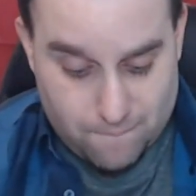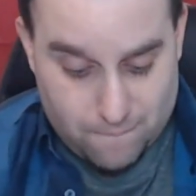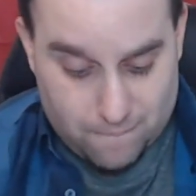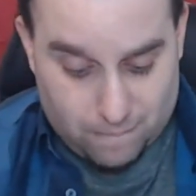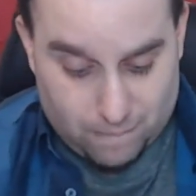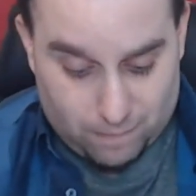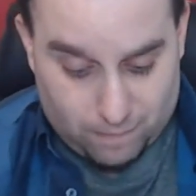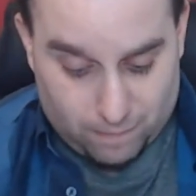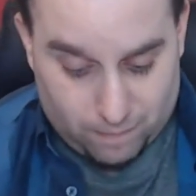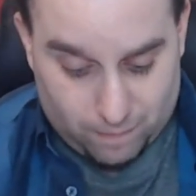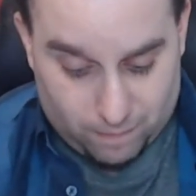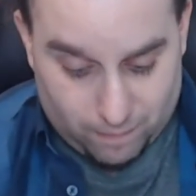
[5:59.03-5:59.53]

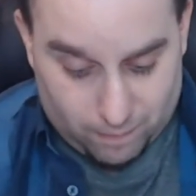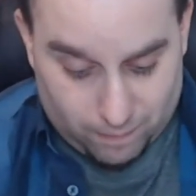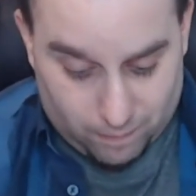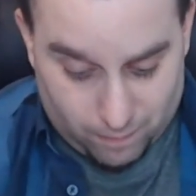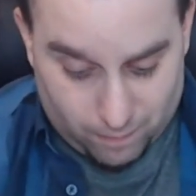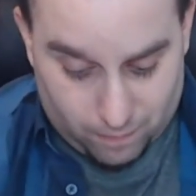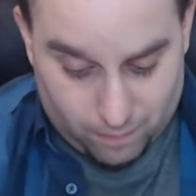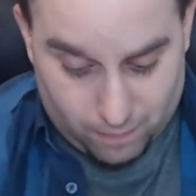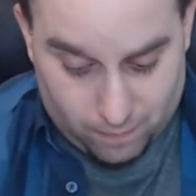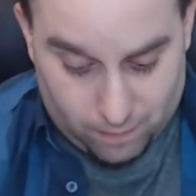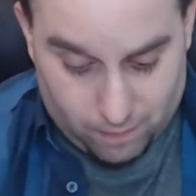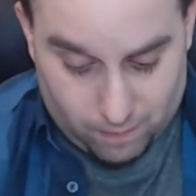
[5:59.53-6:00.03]

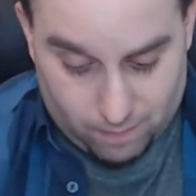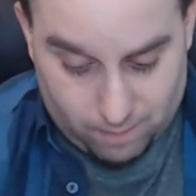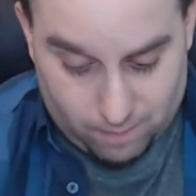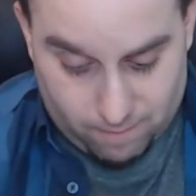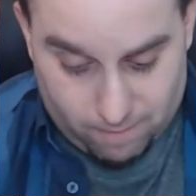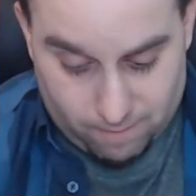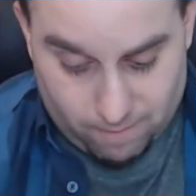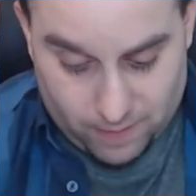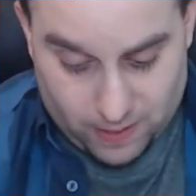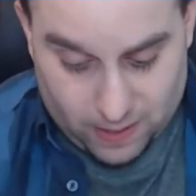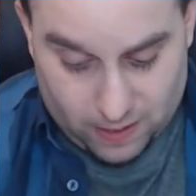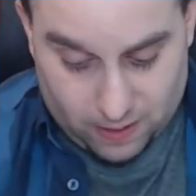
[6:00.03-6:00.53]

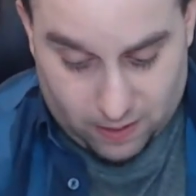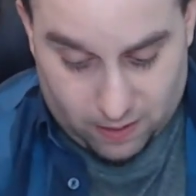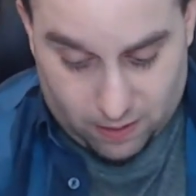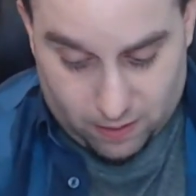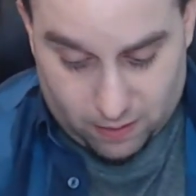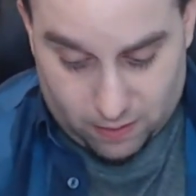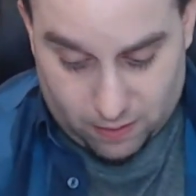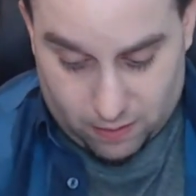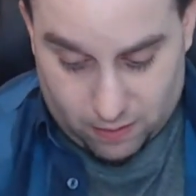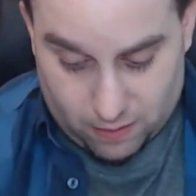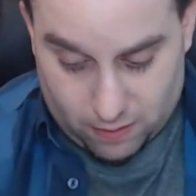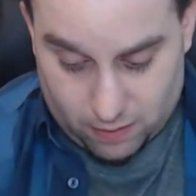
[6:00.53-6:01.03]

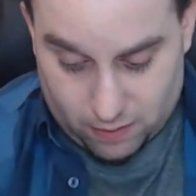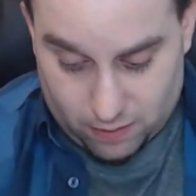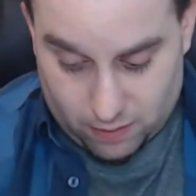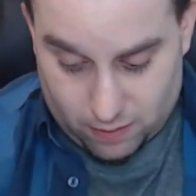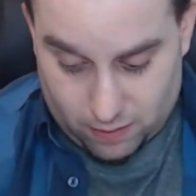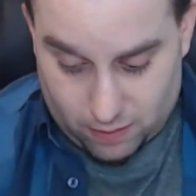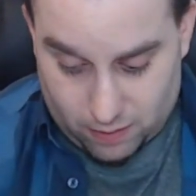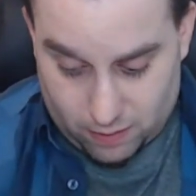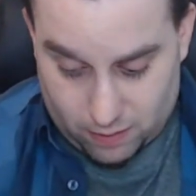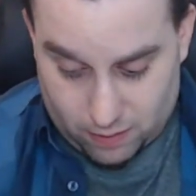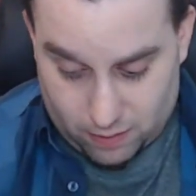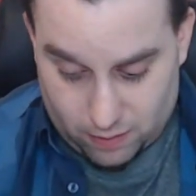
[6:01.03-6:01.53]

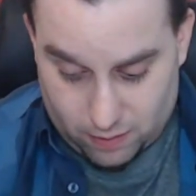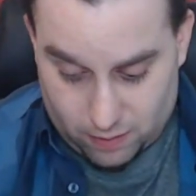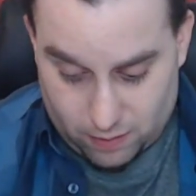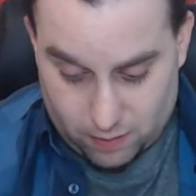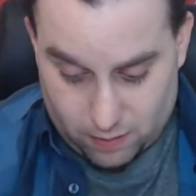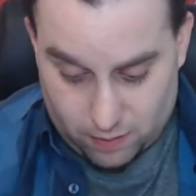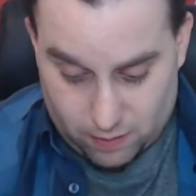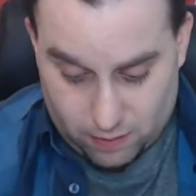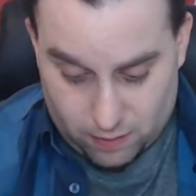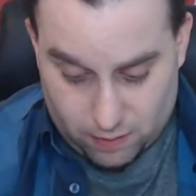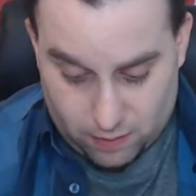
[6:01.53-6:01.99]
(silent)